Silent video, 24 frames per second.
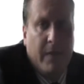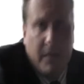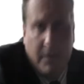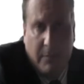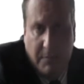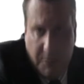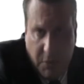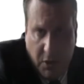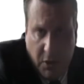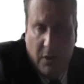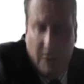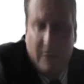the
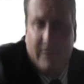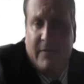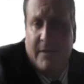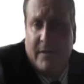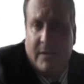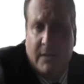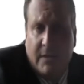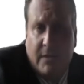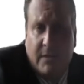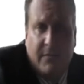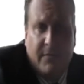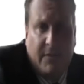
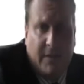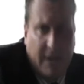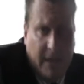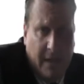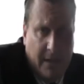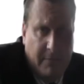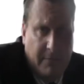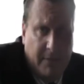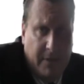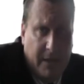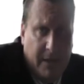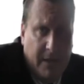observance of the
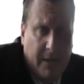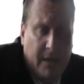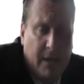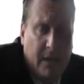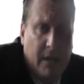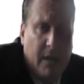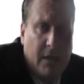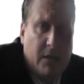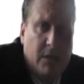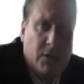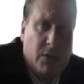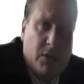company
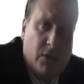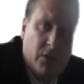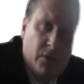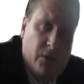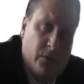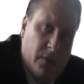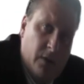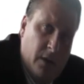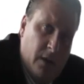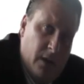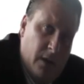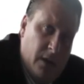
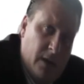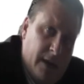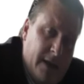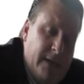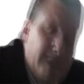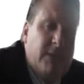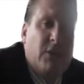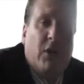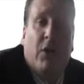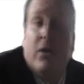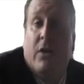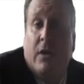to
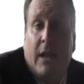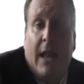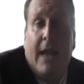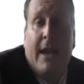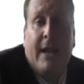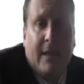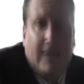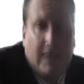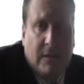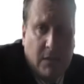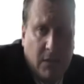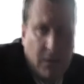internal
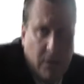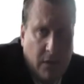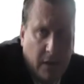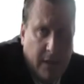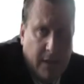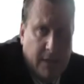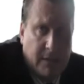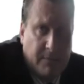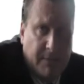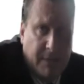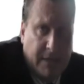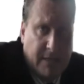and
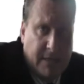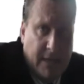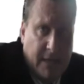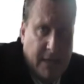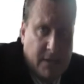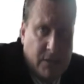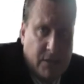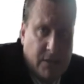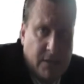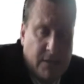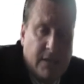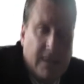external
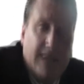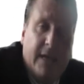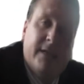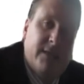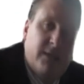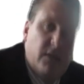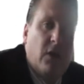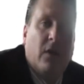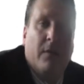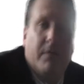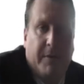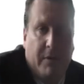expectations,
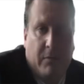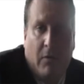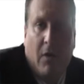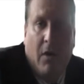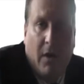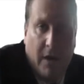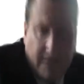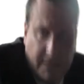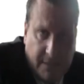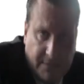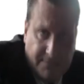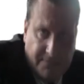it's got to be
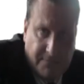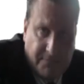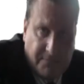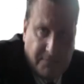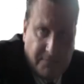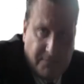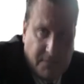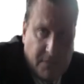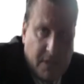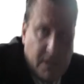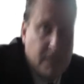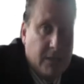right.
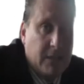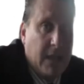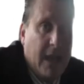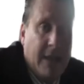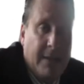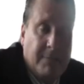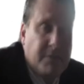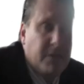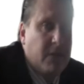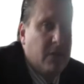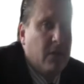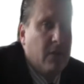There's
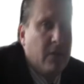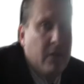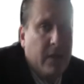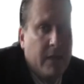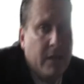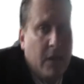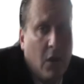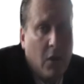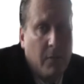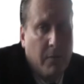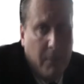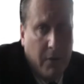
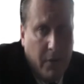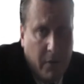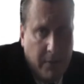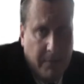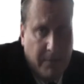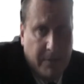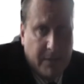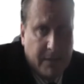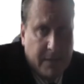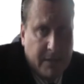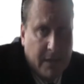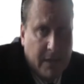absolutely no
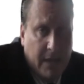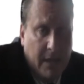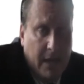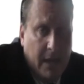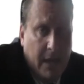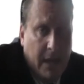purpose